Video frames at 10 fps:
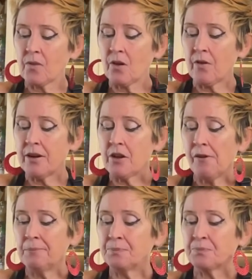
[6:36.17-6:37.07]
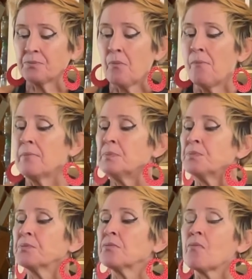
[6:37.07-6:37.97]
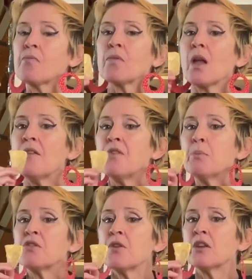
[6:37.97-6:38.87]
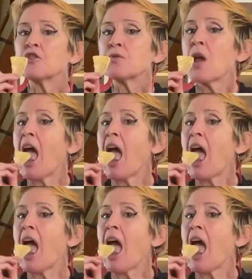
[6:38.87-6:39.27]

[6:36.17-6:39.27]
All right, y'all. Have fun with your nachos.